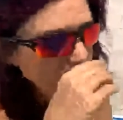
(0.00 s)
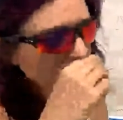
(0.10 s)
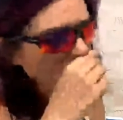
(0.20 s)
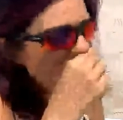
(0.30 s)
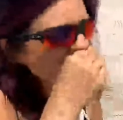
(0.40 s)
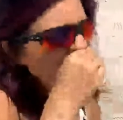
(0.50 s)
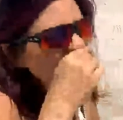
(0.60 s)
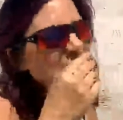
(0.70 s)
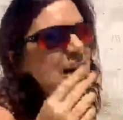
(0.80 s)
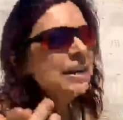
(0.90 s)
I
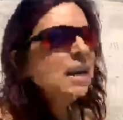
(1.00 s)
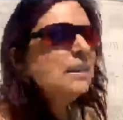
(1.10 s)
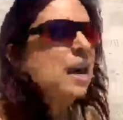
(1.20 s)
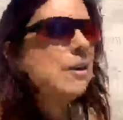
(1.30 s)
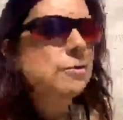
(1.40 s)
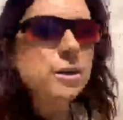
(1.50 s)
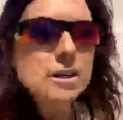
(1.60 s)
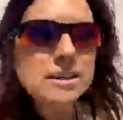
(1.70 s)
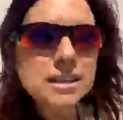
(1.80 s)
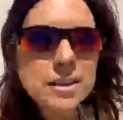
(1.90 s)
laugh when I see
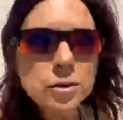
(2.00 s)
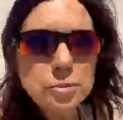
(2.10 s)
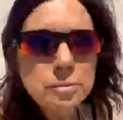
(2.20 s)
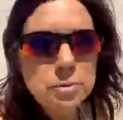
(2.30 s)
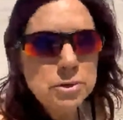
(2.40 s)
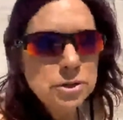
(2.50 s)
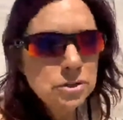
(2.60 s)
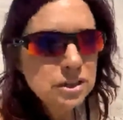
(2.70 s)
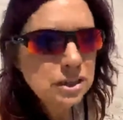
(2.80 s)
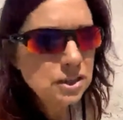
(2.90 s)
other people's
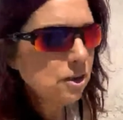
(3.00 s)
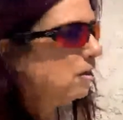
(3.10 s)
TikTok.